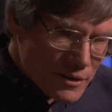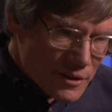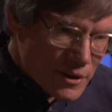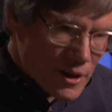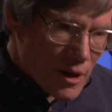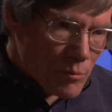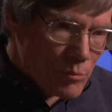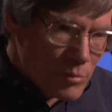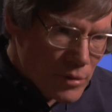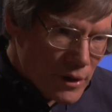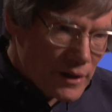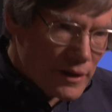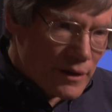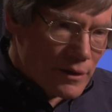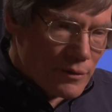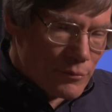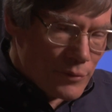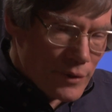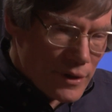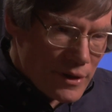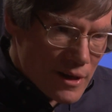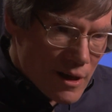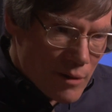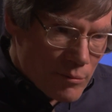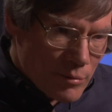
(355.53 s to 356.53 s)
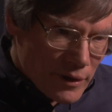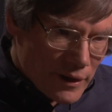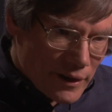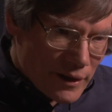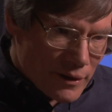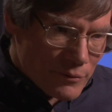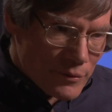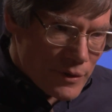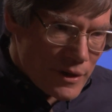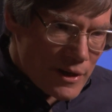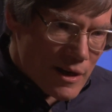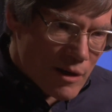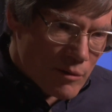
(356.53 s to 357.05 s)
doubling and redoubling
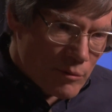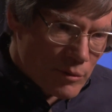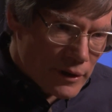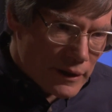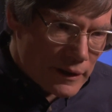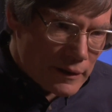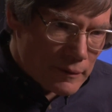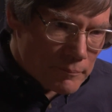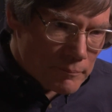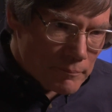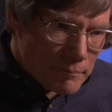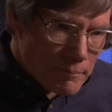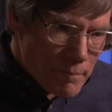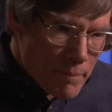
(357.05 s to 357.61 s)
and redoubling,